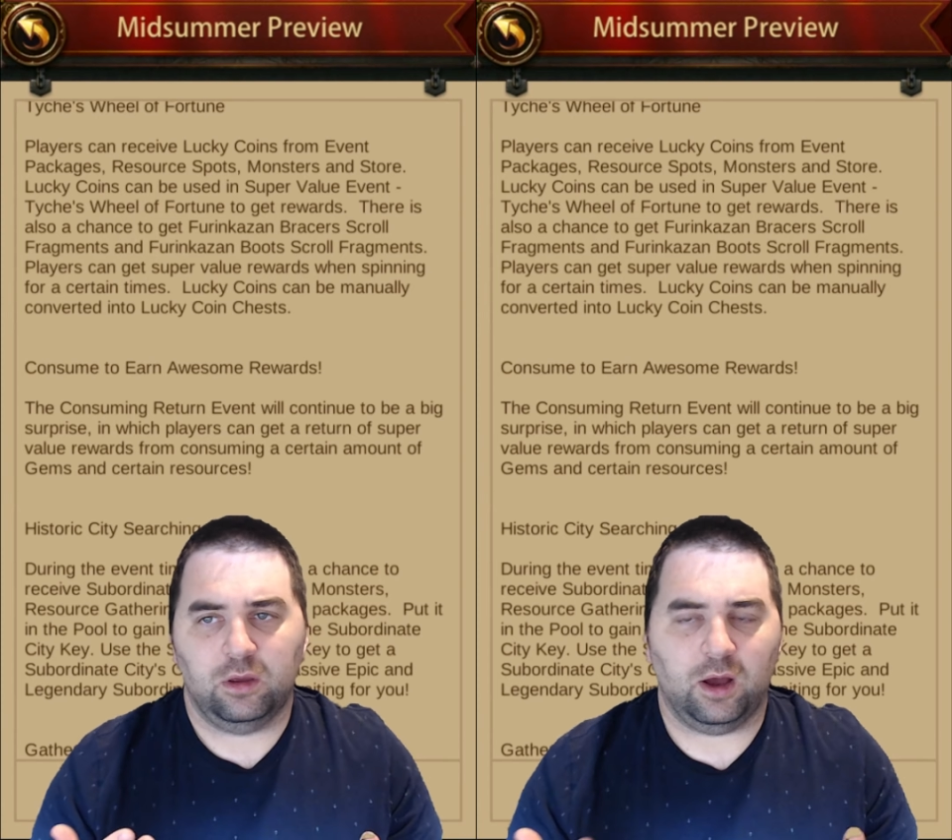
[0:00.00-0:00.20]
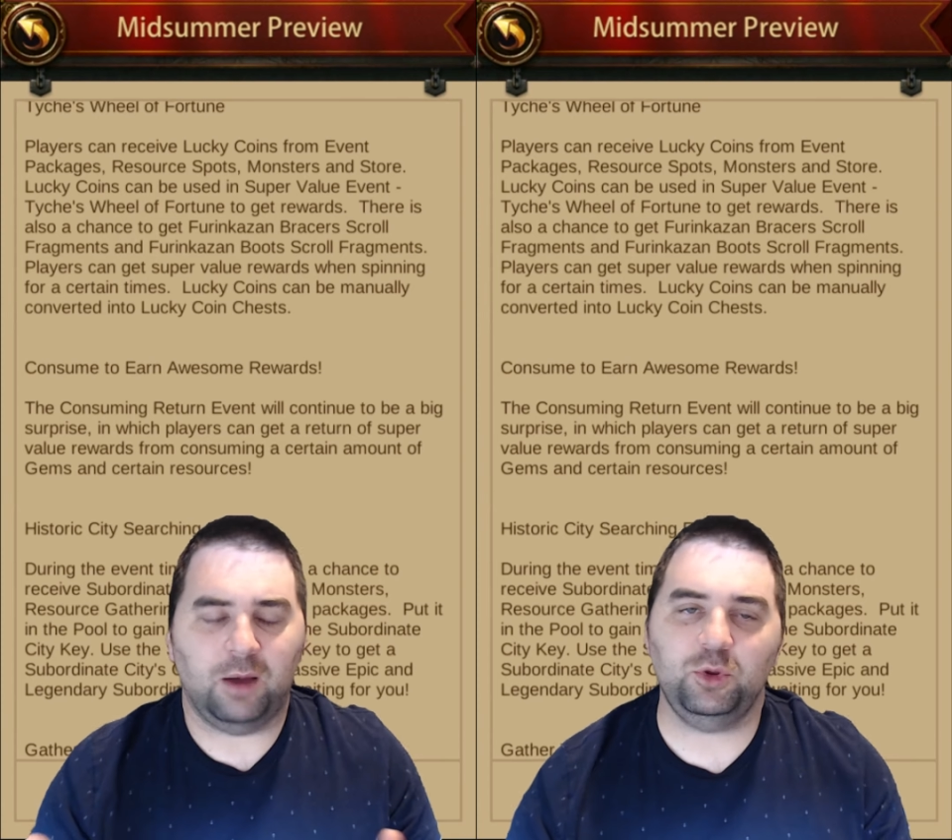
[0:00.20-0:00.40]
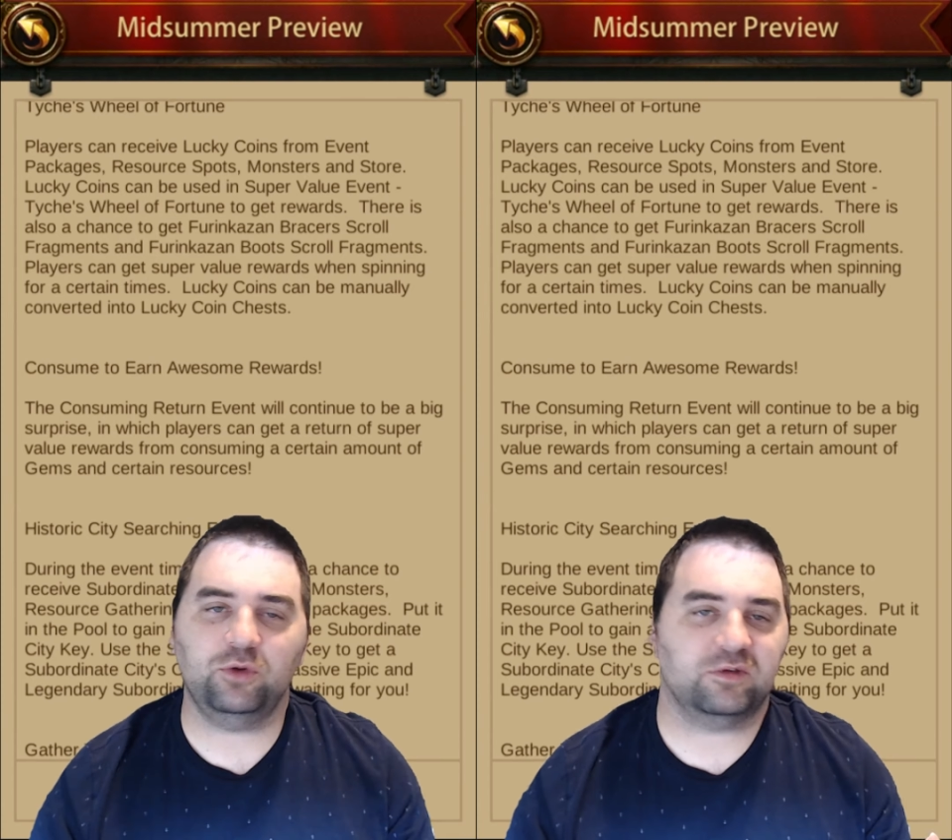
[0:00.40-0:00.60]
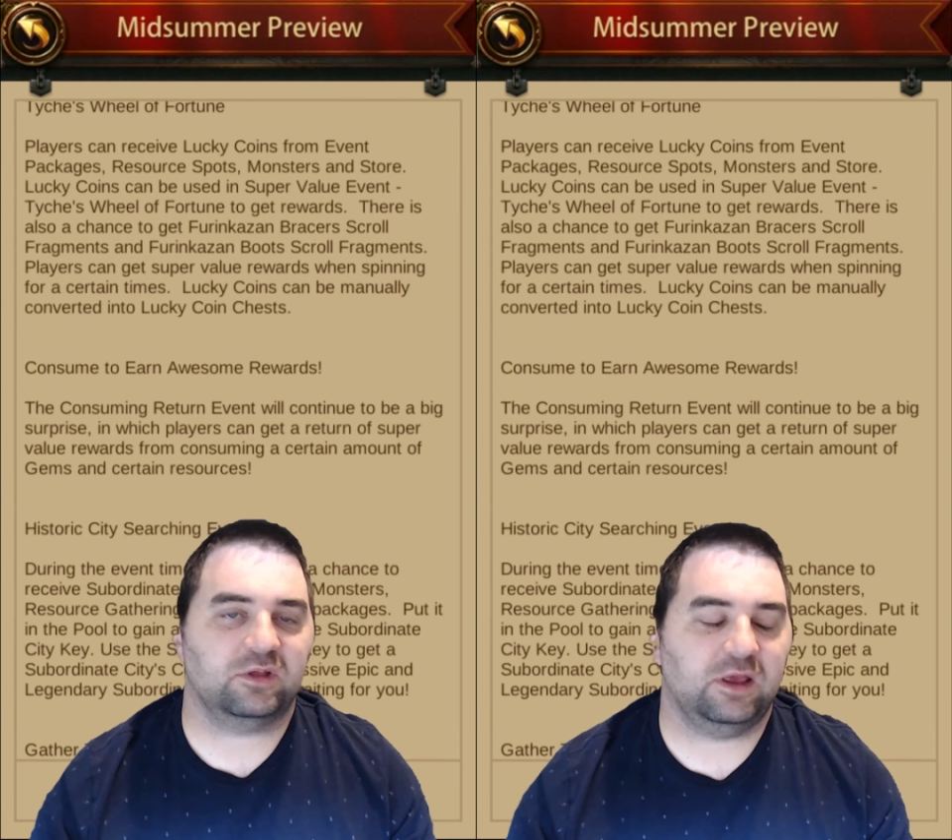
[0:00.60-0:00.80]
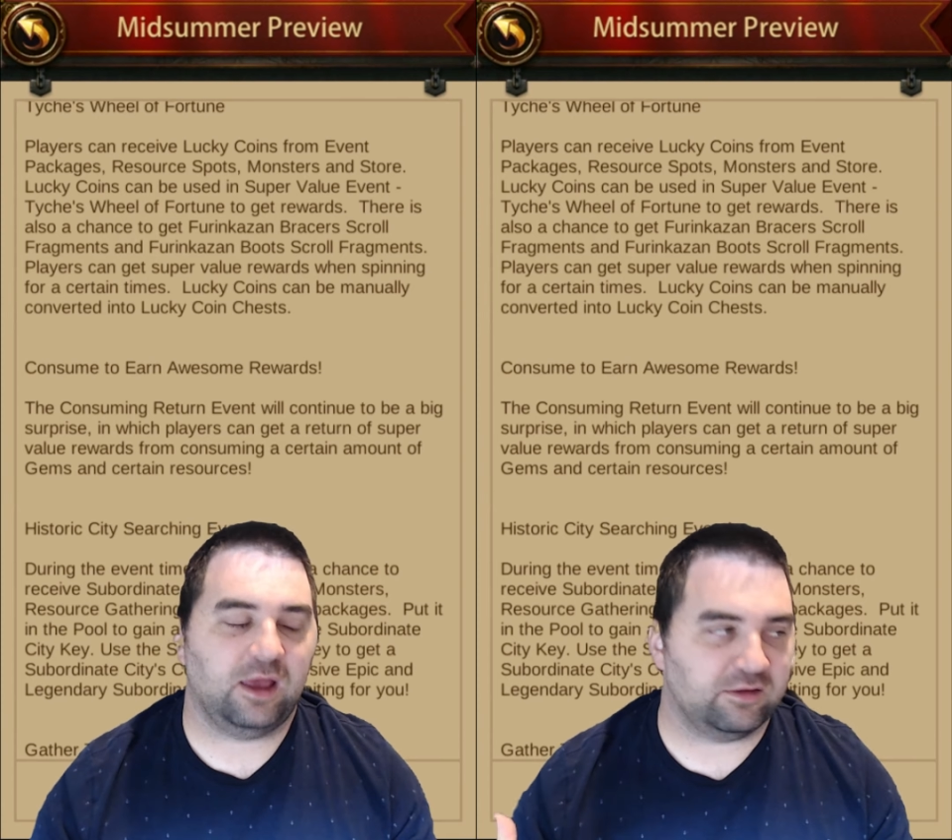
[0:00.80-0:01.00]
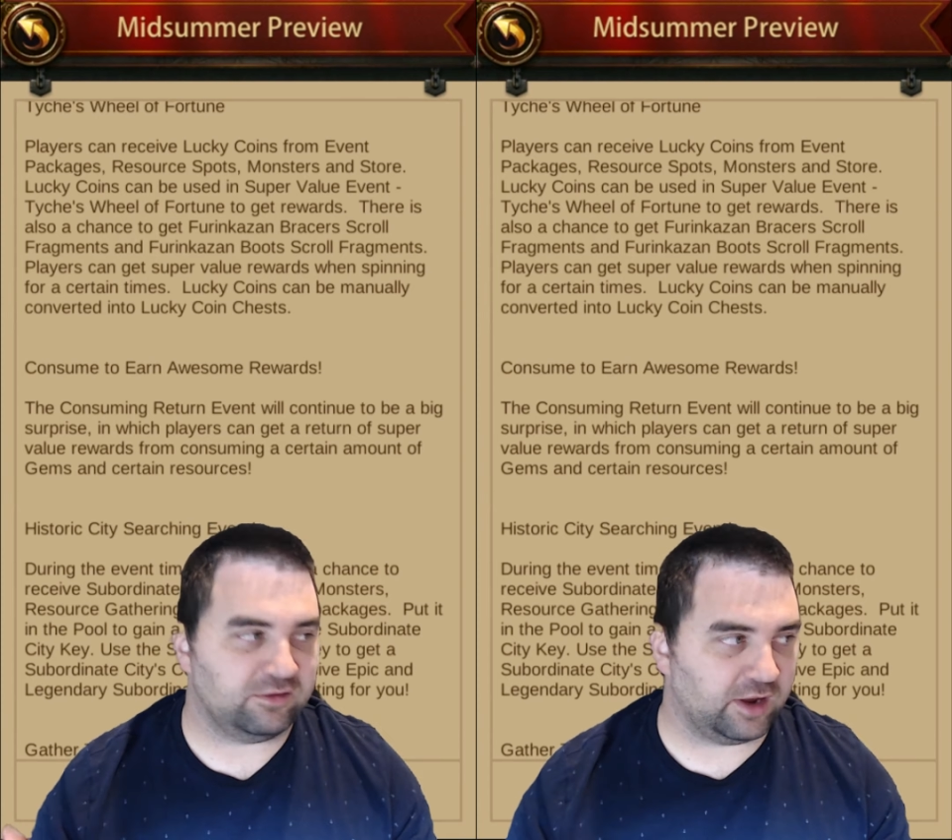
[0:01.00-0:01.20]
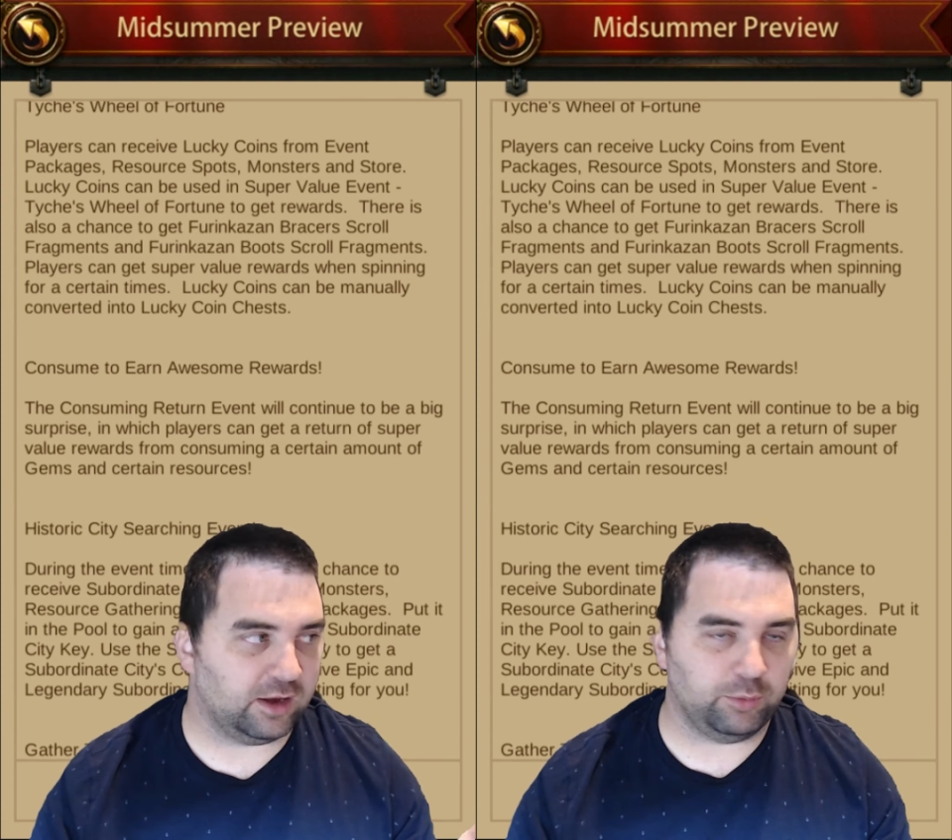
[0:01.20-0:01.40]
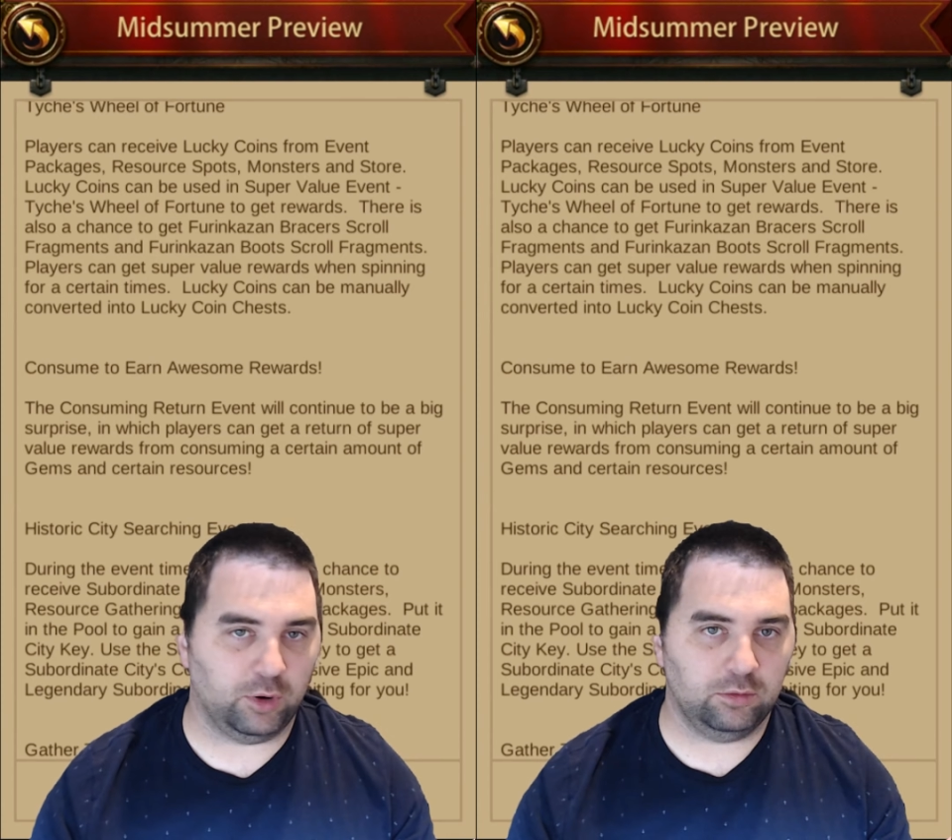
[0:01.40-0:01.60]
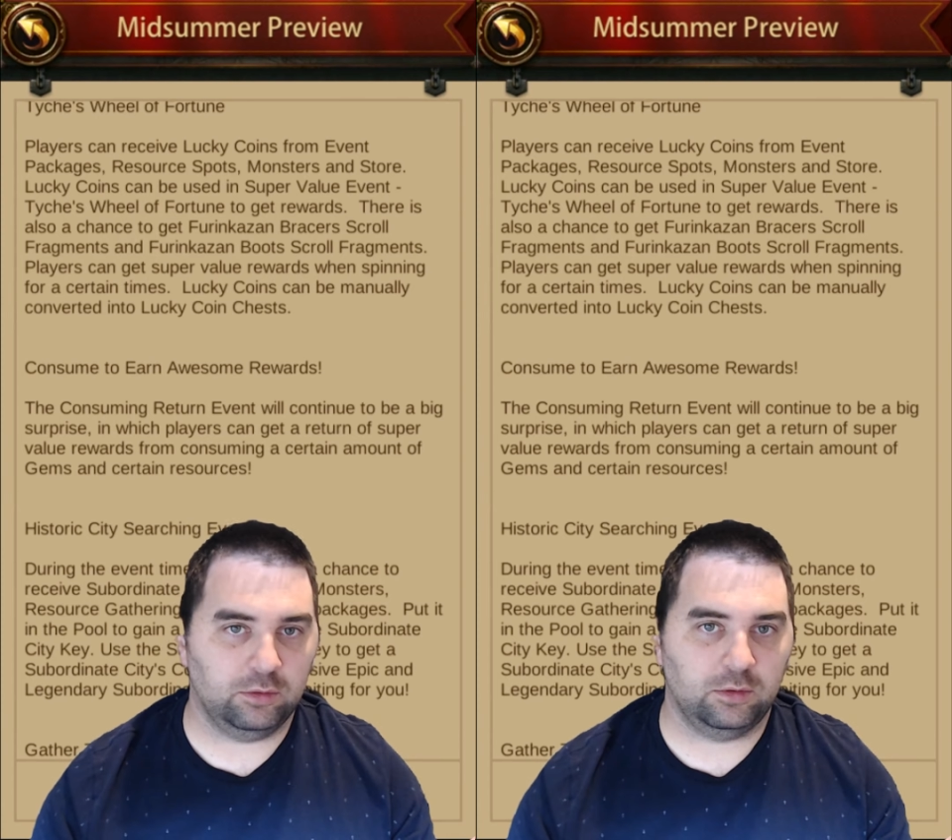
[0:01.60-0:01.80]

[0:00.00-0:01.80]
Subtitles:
amusingly has a typo.